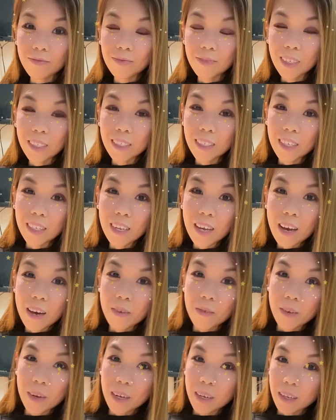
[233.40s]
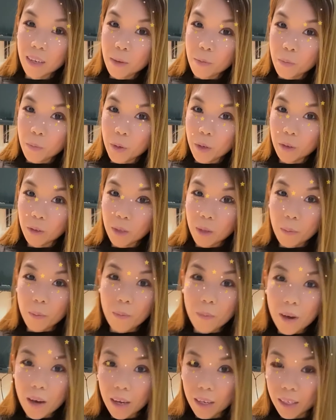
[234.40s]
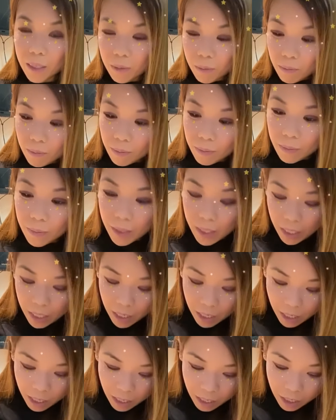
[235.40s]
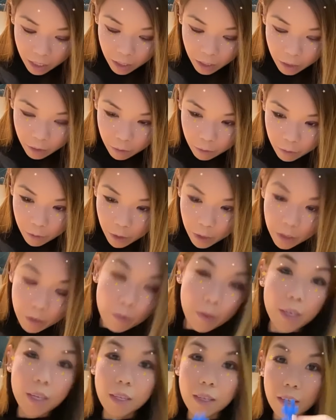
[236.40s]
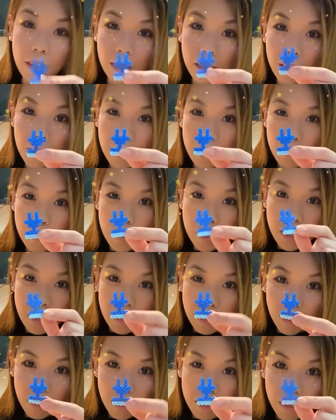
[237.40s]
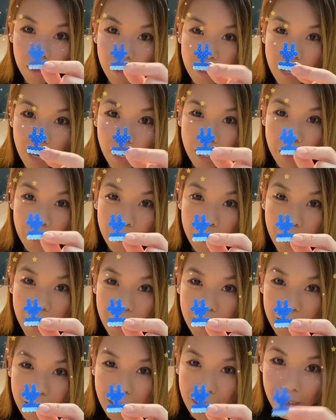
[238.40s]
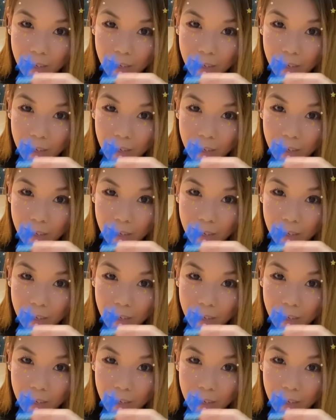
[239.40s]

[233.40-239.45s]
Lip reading: So now we're gonna build the bottom. So first we're gonna take this one. This is the centerpiece.